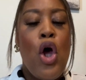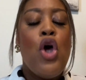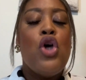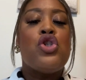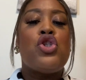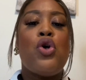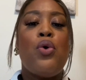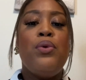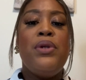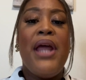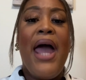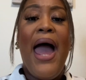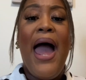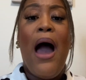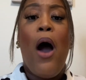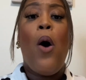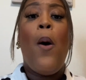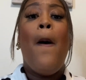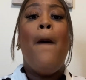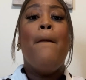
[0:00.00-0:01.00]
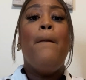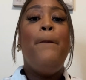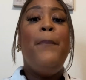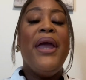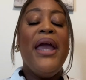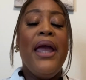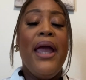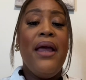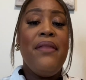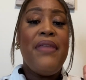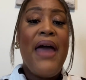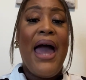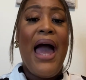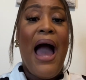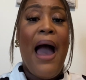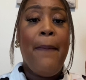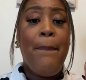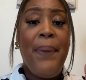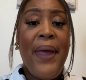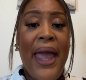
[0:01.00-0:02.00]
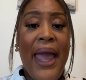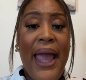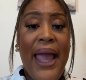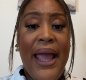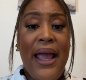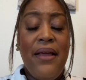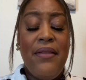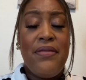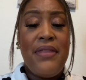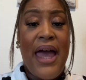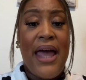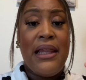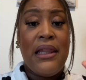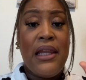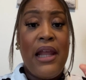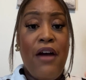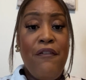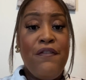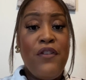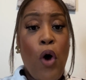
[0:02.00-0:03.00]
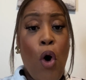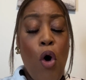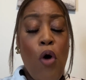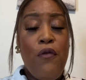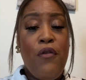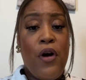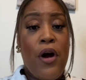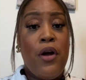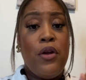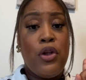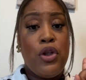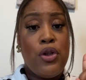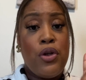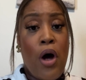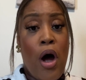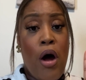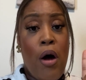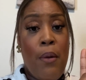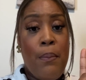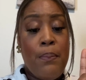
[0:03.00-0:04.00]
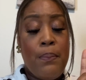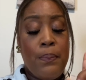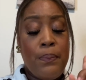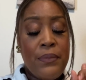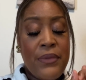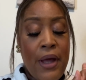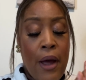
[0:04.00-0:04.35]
So now, being that I paid that leftover um,